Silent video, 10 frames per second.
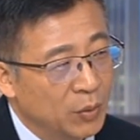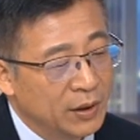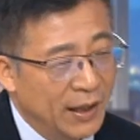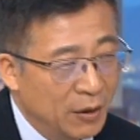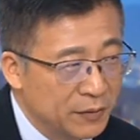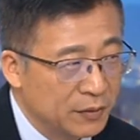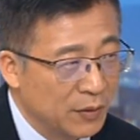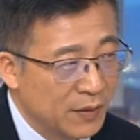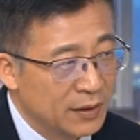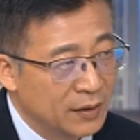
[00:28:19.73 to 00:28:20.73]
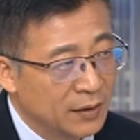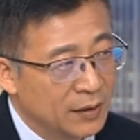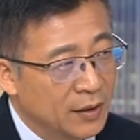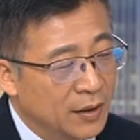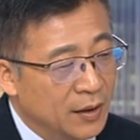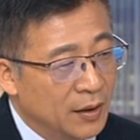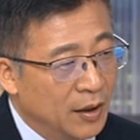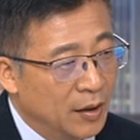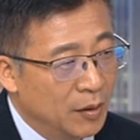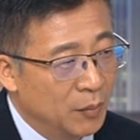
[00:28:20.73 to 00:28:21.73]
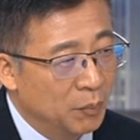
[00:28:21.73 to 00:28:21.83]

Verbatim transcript: What else do you think uh, uh,